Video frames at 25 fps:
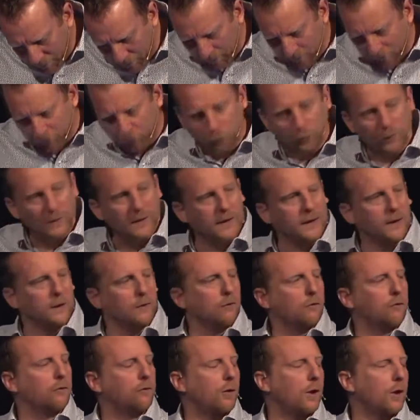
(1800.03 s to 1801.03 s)
of
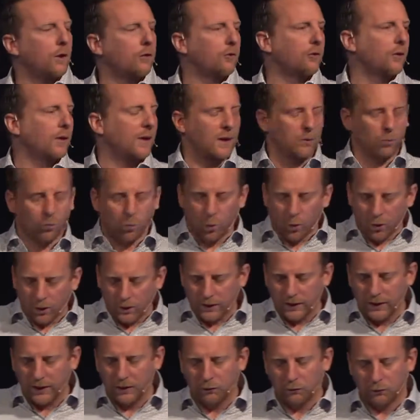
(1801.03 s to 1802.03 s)
reconstruction and
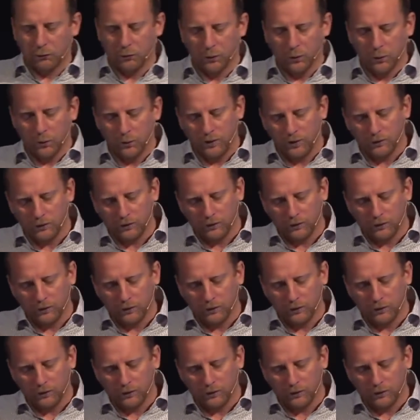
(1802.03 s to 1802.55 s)
working through, this